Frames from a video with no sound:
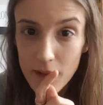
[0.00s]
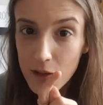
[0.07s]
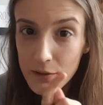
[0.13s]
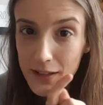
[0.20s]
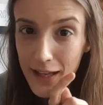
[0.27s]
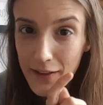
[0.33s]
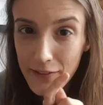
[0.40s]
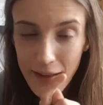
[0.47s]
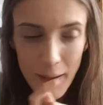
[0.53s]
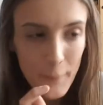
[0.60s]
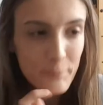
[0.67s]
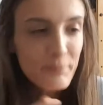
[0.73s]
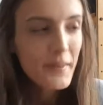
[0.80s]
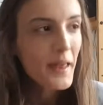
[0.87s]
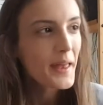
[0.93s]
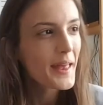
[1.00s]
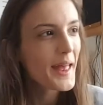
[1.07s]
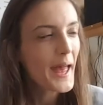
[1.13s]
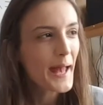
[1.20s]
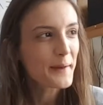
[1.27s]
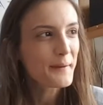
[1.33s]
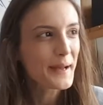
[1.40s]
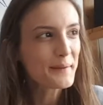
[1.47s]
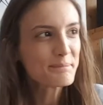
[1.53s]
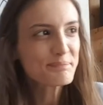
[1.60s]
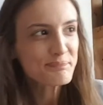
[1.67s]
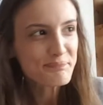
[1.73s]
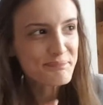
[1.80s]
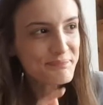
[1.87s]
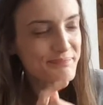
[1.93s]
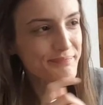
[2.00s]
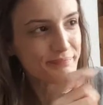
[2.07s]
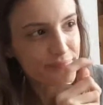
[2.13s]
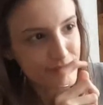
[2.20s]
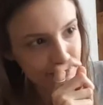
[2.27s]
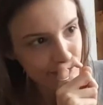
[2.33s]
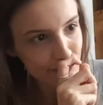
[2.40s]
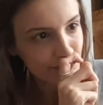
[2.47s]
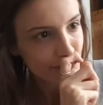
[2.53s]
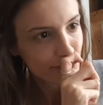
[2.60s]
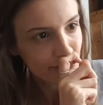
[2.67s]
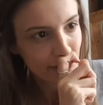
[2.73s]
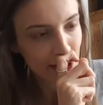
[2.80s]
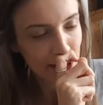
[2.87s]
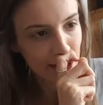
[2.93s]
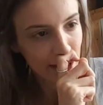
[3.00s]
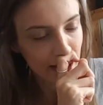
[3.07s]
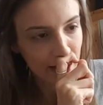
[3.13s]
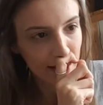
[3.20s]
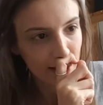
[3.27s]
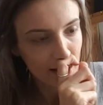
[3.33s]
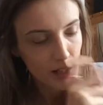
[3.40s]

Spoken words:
I'll get there. Anyway, yeah,